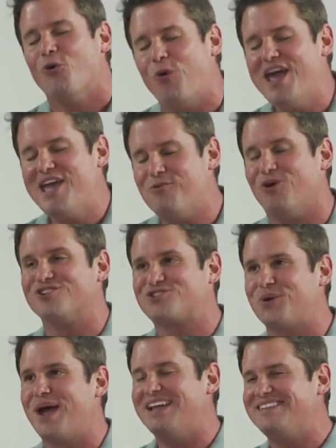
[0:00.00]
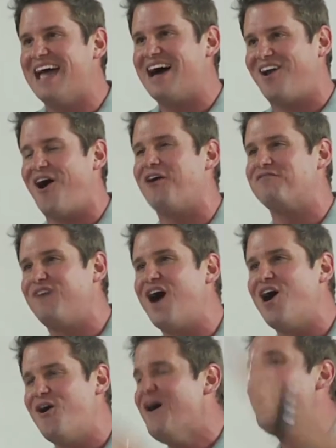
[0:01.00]
we will tread down our
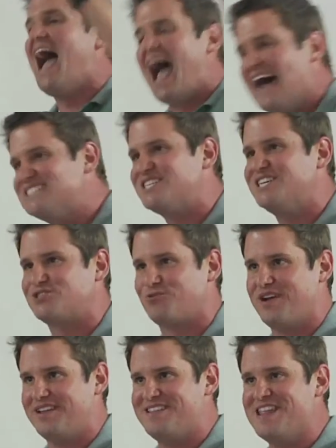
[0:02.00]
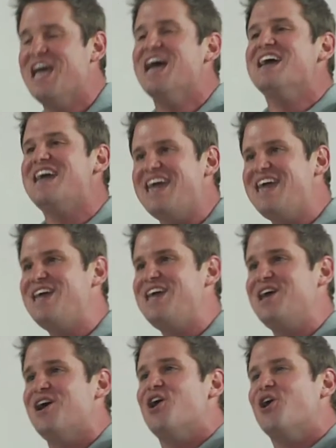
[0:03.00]
foe. As it is written,
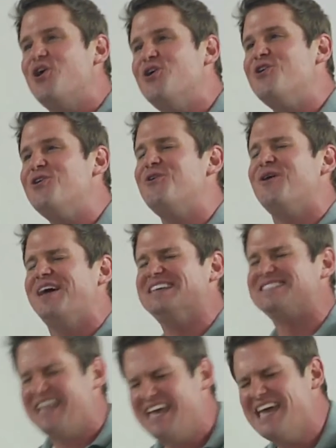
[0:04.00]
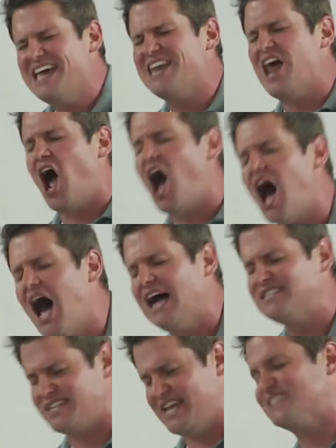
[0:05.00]
He who is in
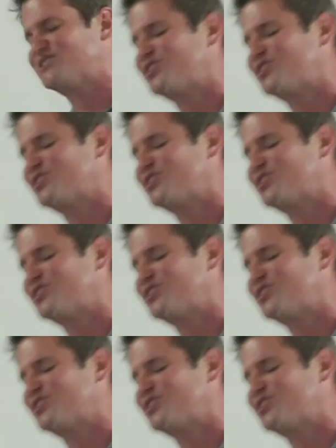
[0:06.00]
us is